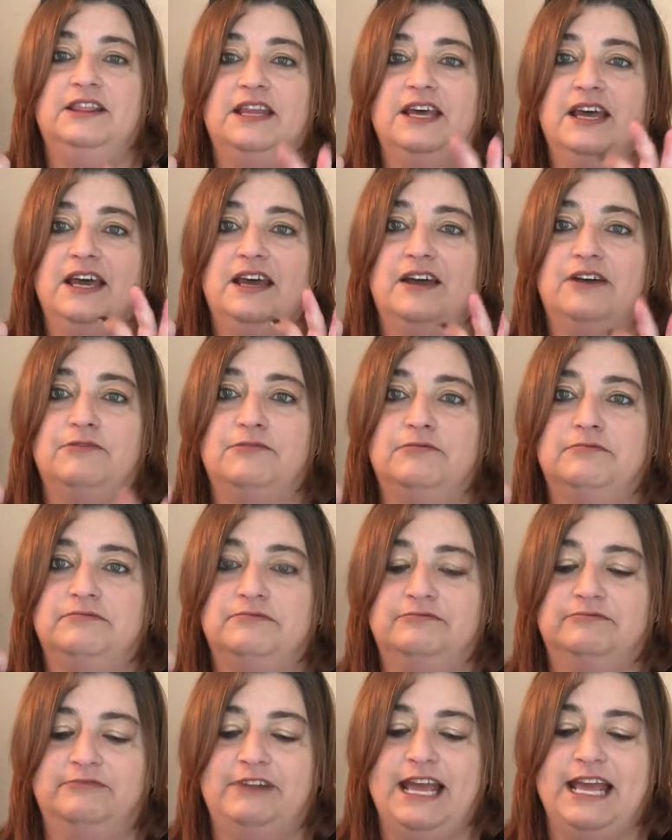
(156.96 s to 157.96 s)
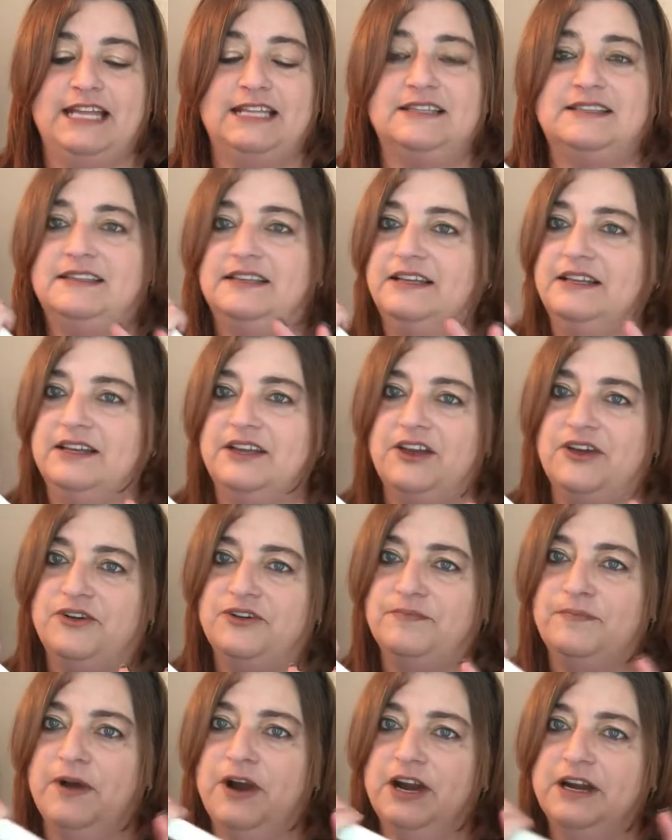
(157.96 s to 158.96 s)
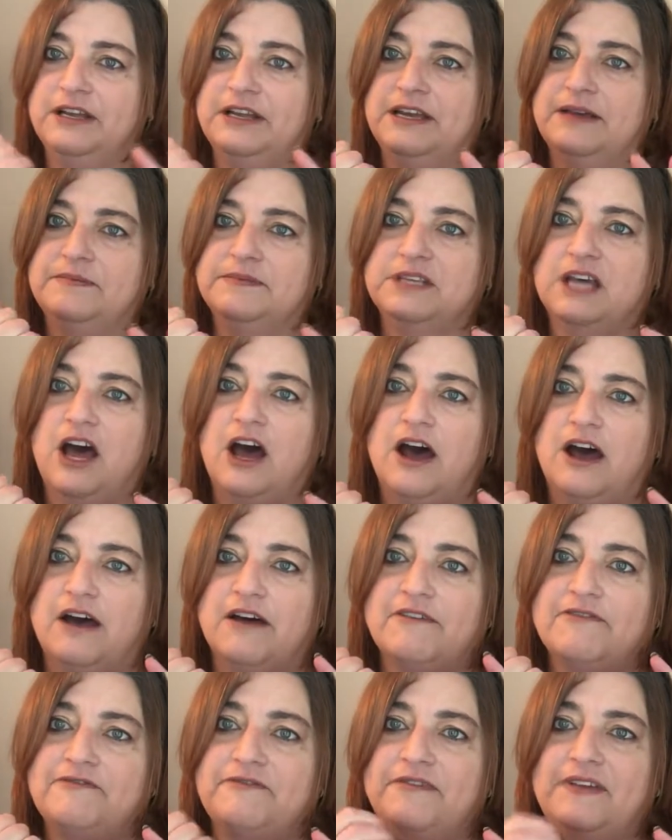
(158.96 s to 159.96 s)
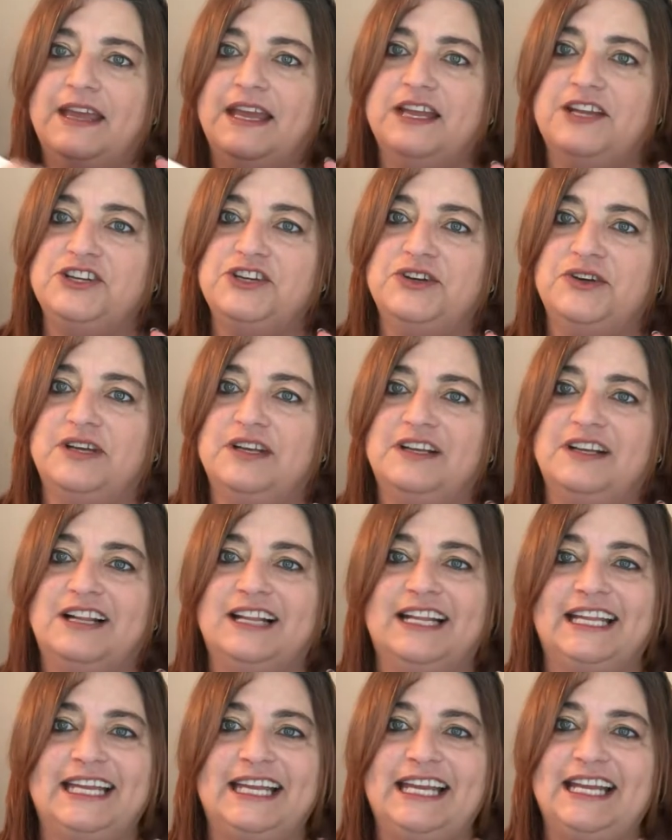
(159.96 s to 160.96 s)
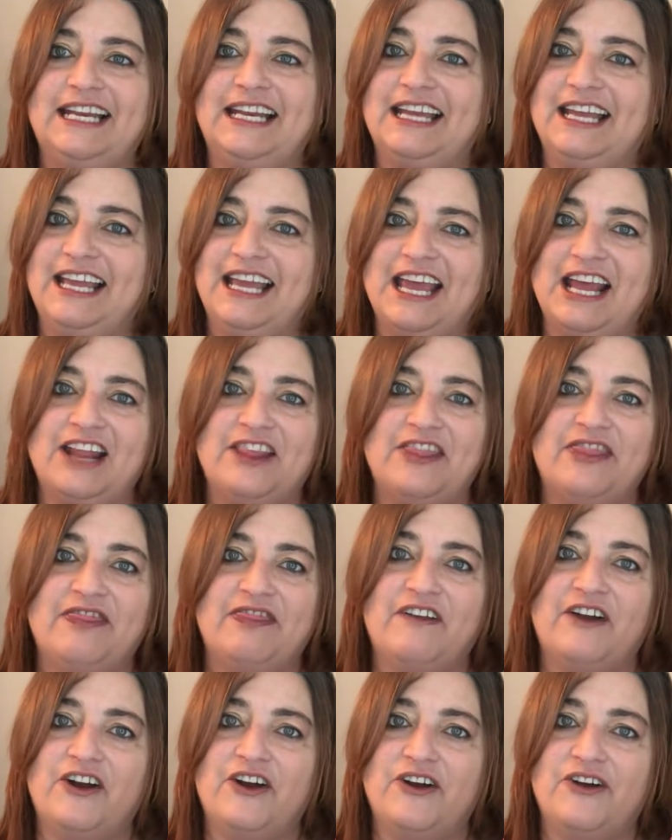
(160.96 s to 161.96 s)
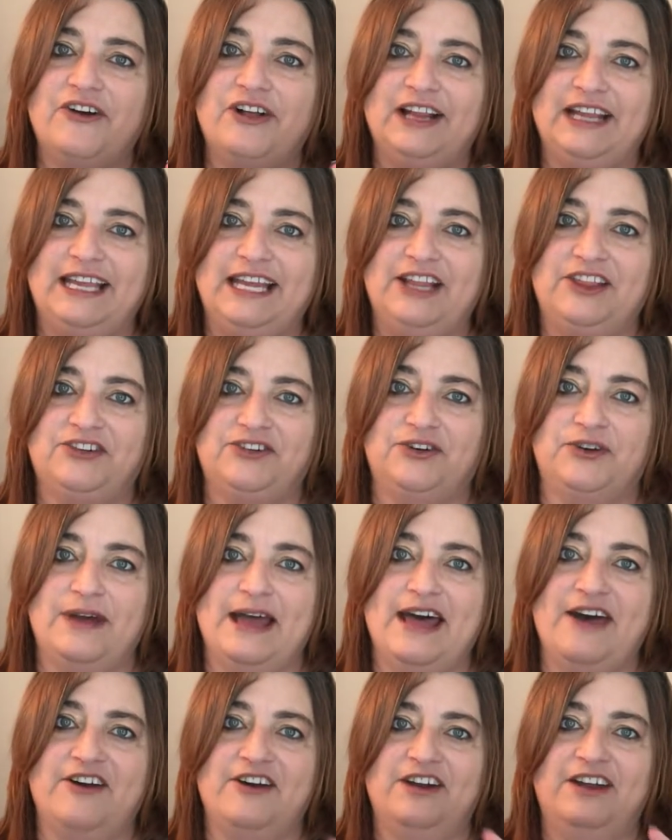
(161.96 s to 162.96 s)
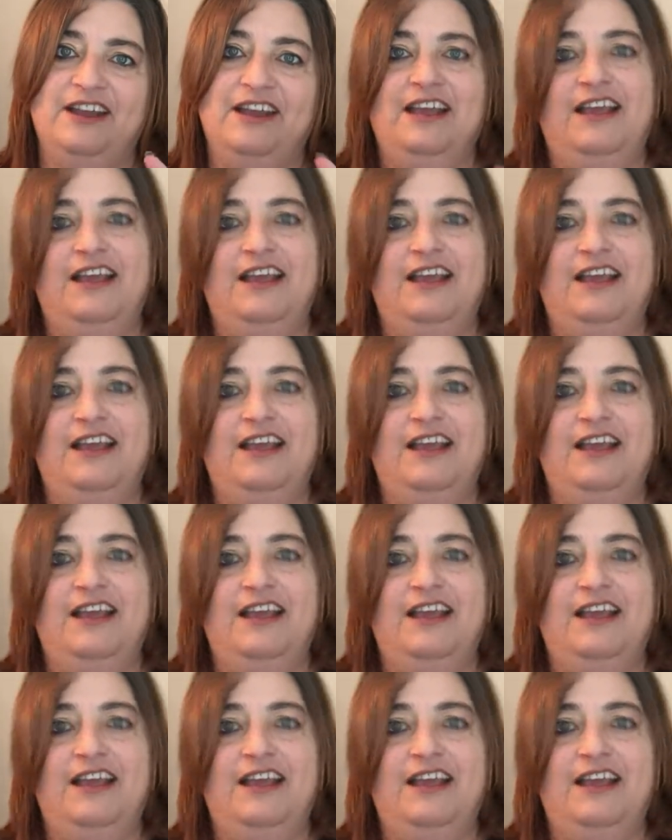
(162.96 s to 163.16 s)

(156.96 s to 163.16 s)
The red silicone part comes off and you can clean and get a thorough clean throughout.